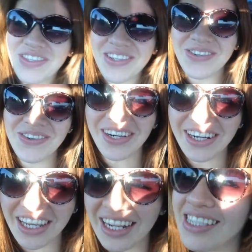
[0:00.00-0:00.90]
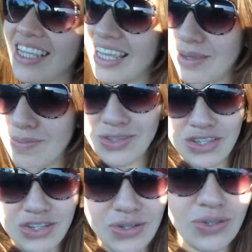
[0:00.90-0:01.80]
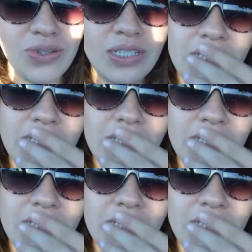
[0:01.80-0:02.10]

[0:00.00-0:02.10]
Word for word: So we're gonna take him too,